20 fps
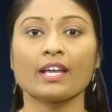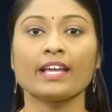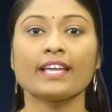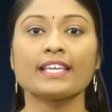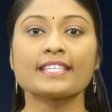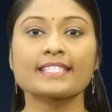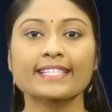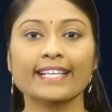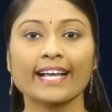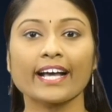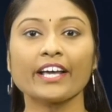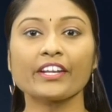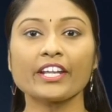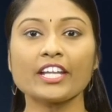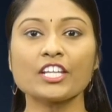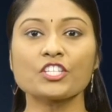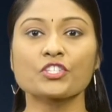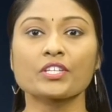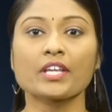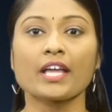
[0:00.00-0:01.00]
His
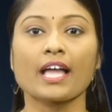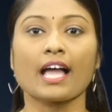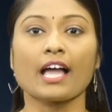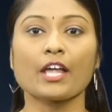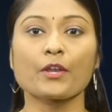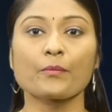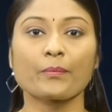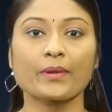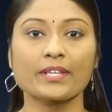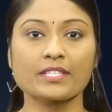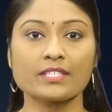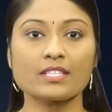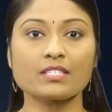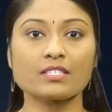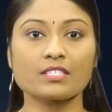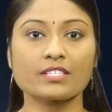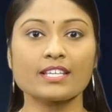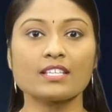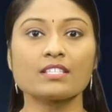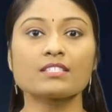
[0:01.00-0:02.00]
courage and
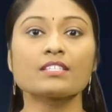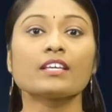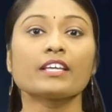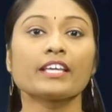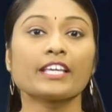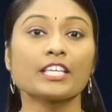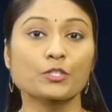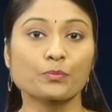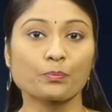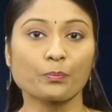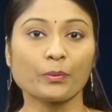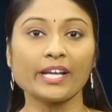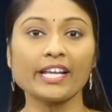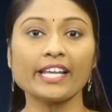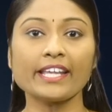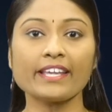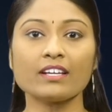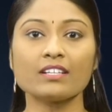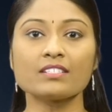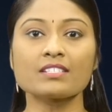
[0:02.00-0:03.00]
persistence, his
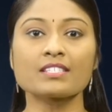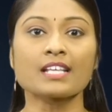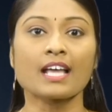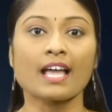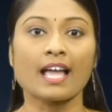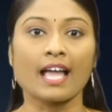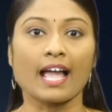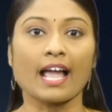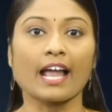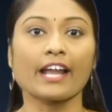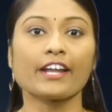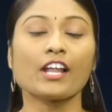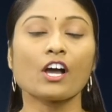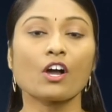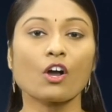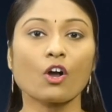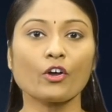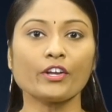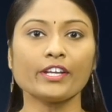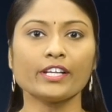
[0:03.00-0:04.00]
brilliance and
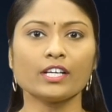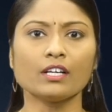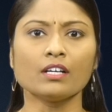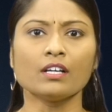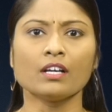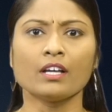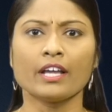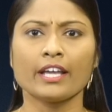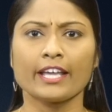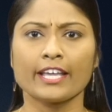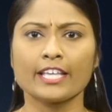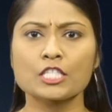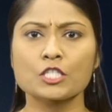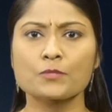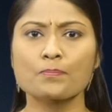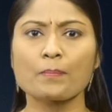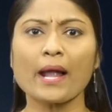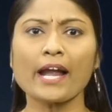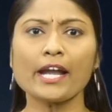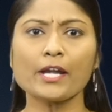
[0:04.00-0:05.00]
honor
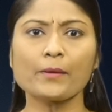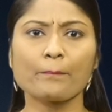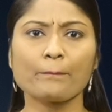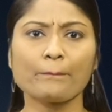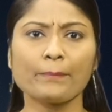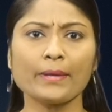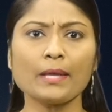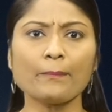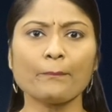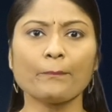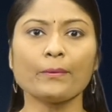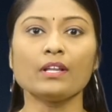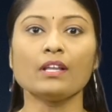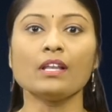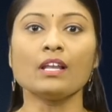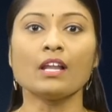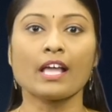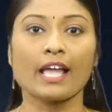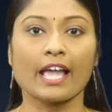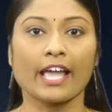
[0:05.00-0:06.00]
inspired
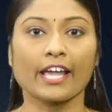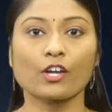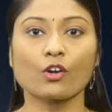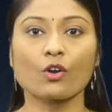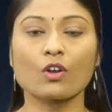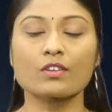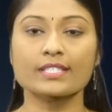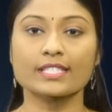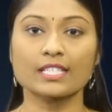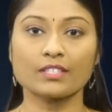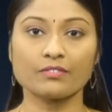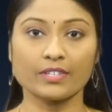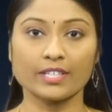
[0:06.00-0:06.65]
people across the